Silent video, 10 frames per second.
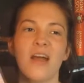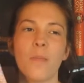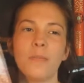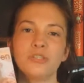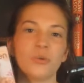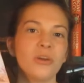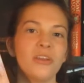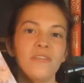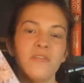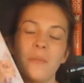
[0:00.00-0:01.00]

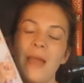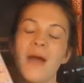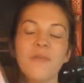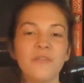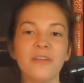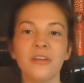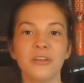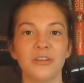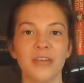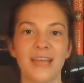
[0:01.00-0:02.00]
Majority of them have a very
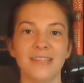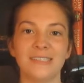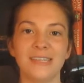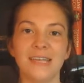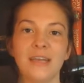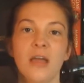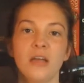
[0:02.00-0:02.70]
good ending.